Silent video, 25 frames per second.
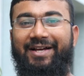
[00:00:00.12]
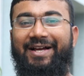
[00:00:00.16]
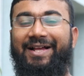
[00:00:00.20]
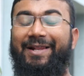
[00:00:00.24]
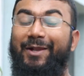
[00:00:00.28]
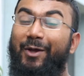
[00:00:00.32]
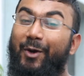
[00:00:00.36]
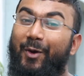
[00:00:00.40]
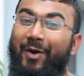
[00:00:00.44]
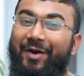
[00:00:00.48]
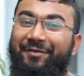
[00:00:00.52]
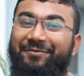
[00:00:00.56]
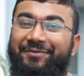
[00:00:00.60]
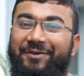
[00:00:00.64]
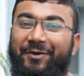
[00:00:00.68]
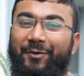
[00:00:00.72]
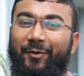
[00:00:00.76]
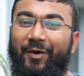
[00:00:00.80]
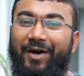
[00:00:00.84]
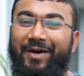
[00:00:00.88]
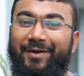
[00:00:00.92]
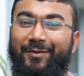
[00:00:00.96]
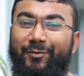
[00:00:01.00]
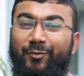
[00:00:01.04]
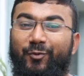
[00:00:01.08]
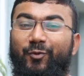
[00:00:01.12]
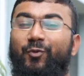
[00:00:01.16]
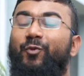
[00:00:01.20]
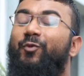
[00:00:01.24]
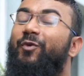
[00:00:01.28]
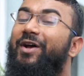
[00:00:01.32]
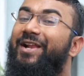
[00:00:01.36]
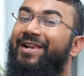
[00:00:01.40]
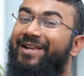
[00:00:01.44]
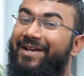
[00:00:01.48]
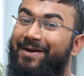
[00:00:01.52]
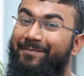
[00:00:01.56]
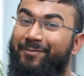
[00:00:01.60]
Hello everyone,
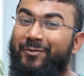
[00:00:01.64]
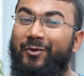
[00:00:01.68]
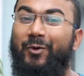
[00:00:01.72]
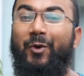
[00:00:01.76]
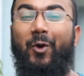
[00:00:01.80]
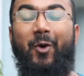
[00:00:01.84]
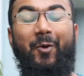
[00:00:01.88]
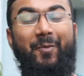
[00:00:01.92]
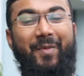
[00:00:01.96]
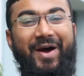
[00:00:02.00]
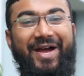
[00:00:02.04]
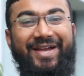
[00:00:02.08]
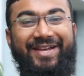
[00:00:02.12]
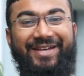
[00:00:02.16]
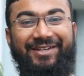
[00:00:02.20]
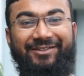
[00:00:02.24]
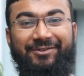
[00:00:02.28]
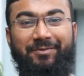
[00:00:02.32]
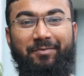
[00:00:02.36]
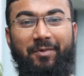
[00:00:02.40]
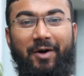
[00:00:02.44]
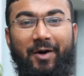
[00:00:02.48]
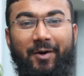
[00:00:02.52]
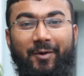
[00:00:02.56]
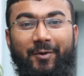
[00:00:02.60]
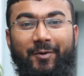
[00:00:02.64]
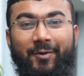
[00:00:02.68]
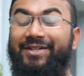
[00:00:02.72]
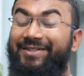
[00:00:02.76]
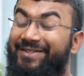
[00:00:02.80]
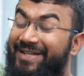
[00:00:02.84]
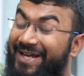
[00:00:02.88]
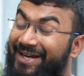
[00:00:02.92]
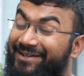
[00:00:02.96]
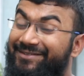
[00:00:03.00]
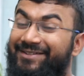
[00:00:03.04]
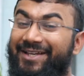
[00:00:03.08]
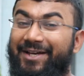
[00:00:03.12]
welcome to Oh My Gizmo, the
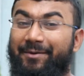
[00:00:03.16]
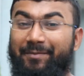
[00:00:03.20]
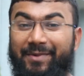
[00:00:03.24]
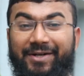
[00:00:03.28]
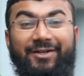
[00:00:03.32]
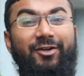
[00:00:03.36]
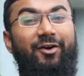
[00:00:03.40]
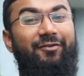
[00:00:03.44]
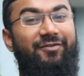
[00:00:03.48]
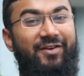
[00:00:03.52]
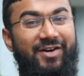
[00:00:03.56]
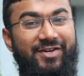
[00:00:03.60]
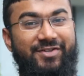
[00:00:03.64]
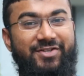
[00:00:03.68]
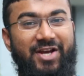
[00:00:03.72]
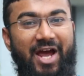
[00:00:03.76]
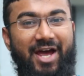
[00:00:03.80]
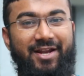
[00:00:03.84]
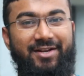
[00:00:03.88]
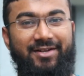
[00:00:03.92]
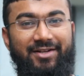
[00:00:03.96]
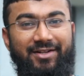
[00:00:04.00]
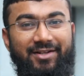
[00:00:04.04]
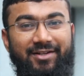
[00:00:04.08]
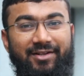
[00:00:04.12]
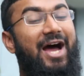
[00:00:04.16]
tech segment of our channel.